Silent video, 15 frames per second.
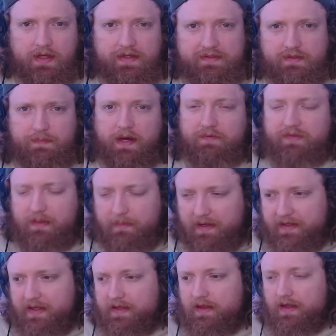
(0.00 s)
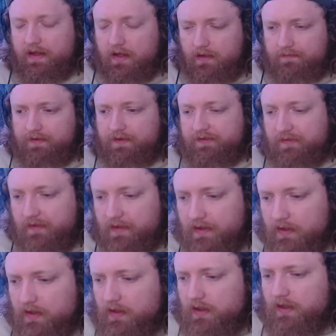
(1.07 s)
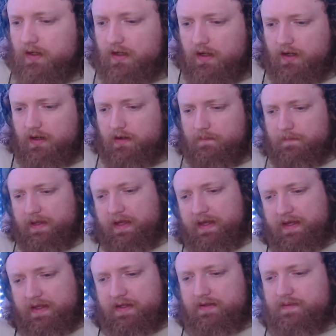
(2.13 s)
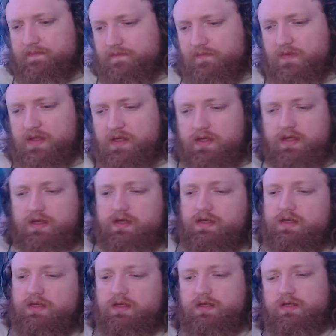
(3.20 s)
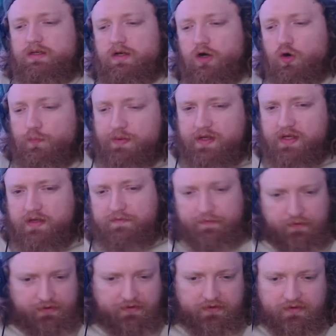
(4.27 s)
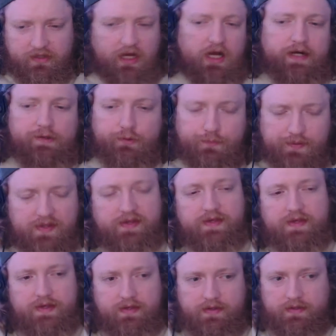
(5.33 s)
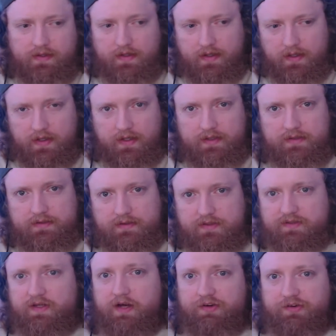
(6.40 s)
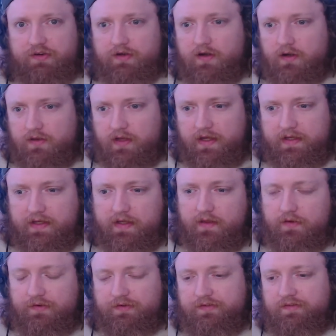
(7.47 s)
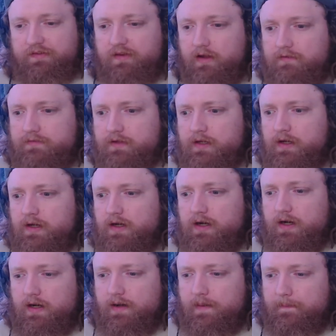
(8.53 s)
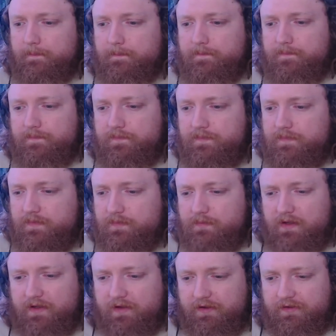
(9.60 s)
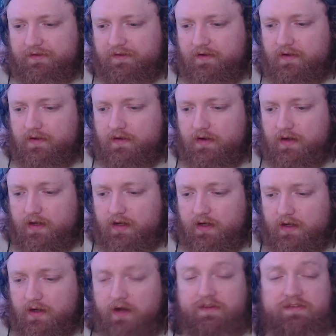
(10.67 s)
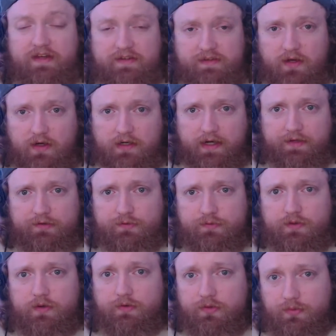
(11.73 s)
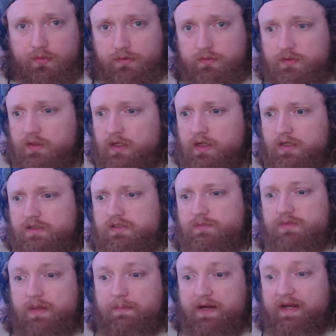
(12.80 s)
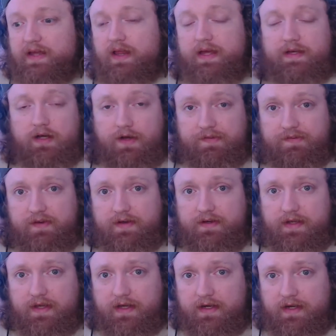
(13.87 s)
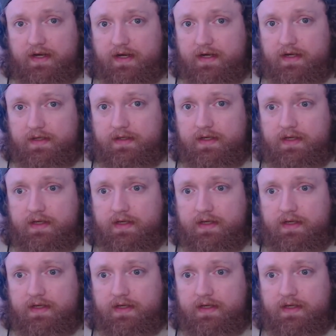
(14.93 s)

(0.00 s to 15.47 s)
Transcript: about Dead by Daylight, obviously. Um, and the OP versus non-OP uh, discussion on like killers and stuff. Um, because uh, on TikTok I do go through some Dead by Daylight content, and I